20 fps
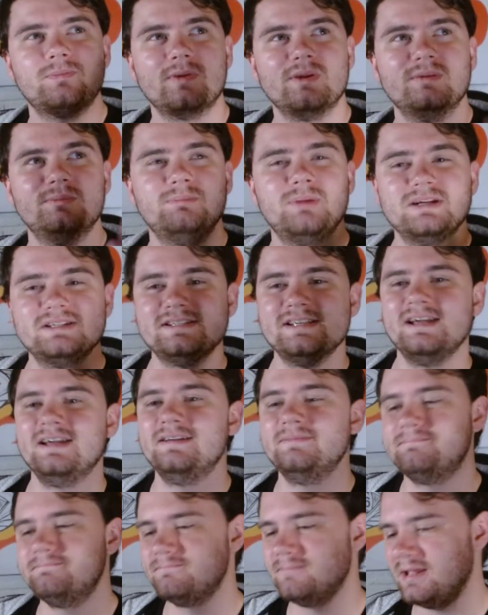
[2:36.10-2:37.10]
But
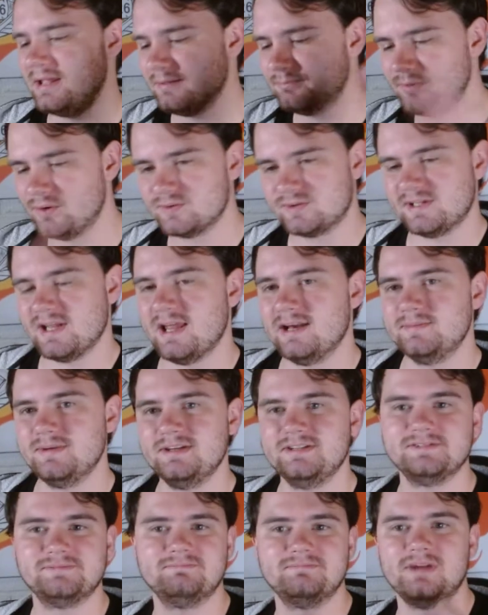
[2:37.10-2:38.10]
most
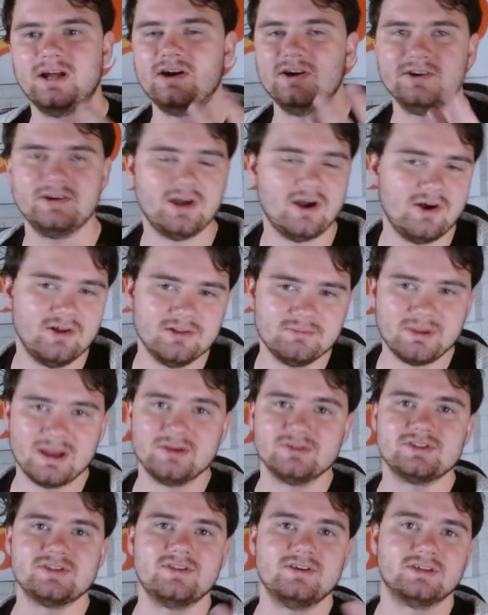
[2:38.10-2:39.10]
animes are all
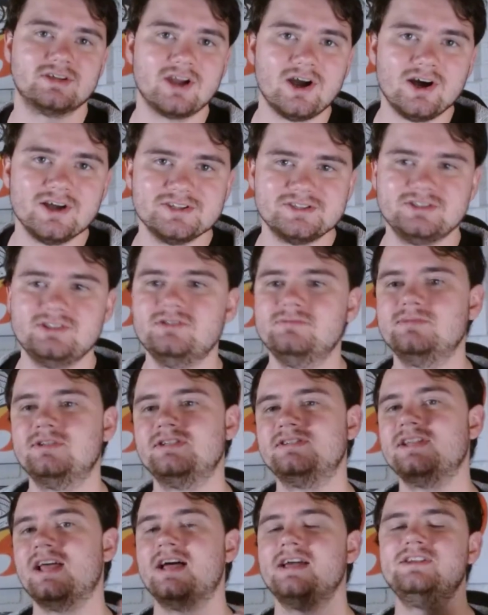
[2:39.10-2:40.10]
about the costume
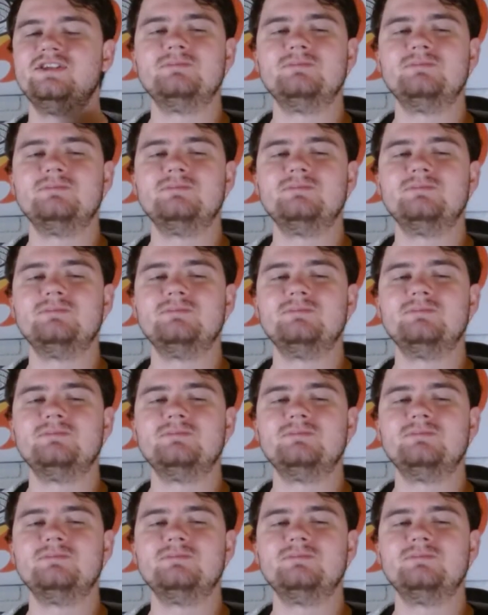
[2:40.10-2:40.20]
design.